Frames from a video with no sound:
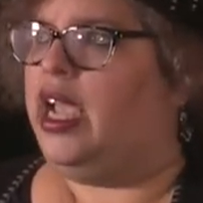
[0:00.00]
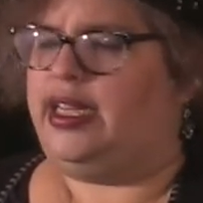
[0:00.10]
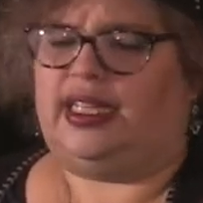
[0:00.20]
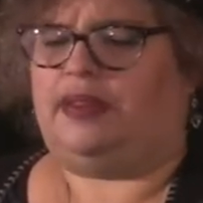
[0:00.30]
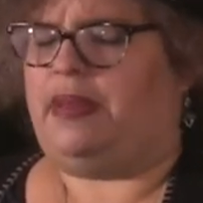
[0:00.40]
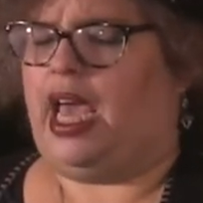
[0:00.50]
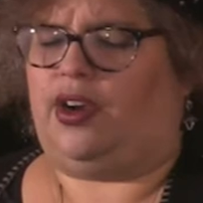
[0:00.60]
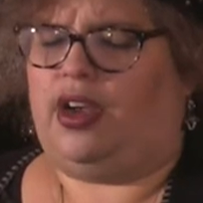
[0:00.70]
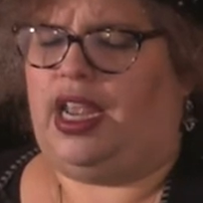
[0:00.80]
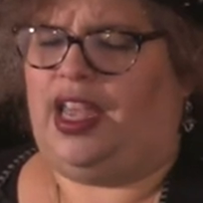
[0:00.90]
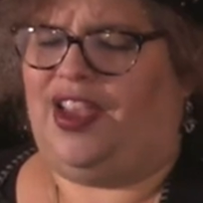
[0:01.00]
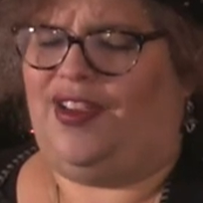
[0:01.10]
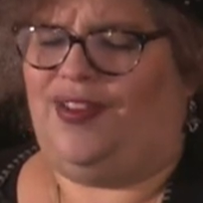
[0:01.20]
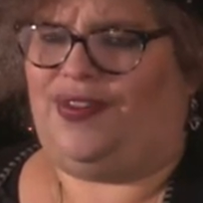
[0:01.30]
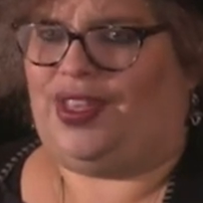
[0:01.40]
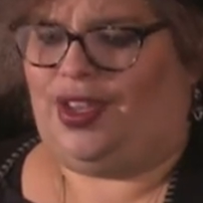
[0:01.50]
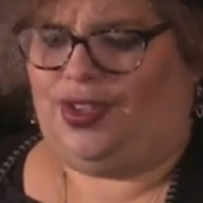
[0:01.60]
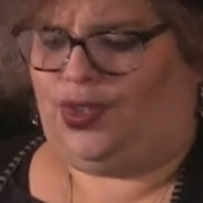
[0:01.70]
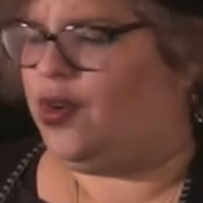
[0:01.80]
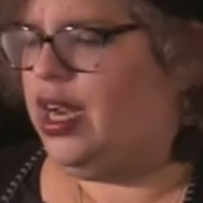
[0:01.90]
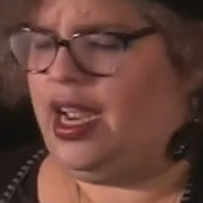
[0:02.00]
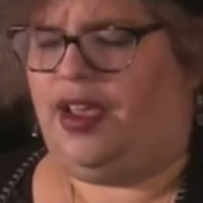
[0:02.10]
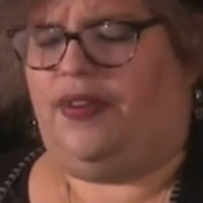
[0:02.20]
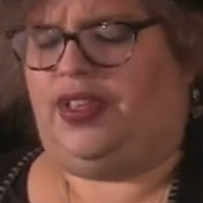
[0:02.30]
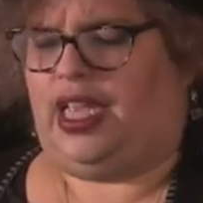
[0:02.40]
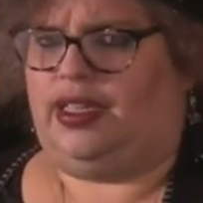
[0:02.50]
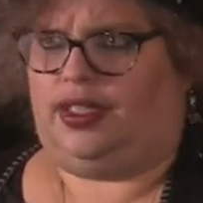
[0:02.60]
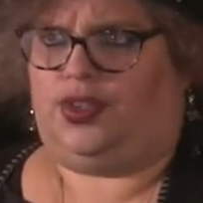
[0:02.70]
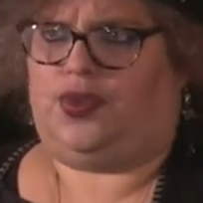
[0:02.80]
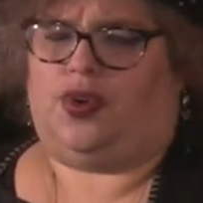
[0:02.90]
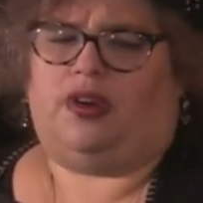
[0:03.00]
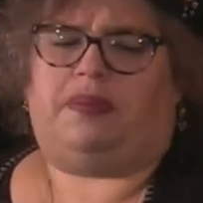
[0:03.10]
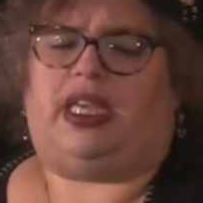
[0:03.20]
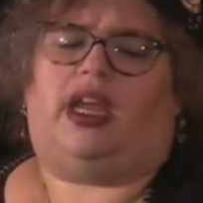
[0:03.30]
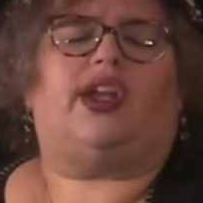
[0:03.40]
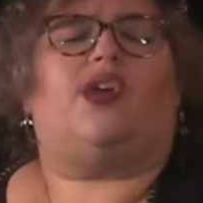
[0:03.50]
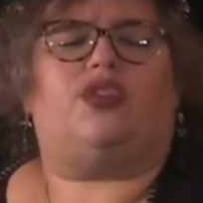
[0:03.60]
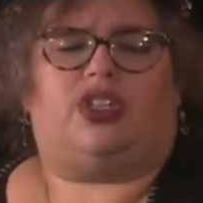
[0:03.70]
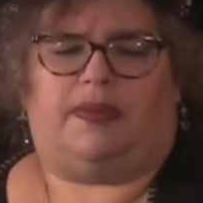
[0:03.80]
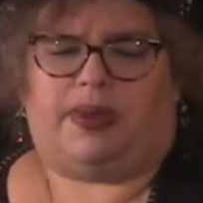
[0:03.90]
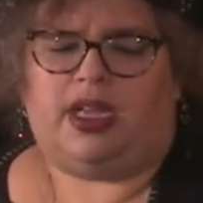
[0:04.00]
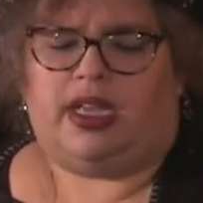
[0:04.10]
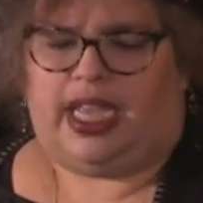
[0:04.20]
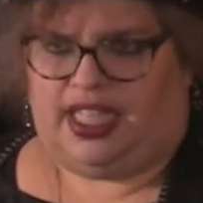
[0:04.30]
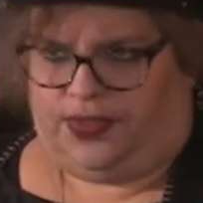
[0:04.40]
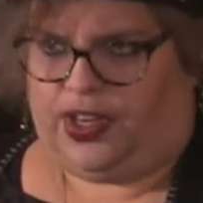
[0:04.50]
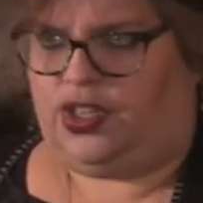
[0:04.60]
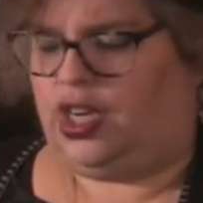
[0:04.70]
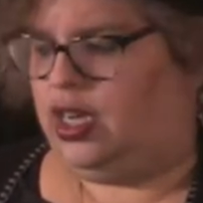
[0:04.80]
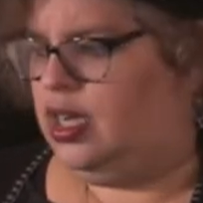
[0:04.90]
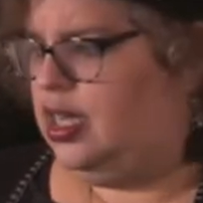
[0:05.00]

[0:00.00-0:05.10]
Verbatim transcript: it doesn't matter if the story of the Isidore being a ghost ship is fiction.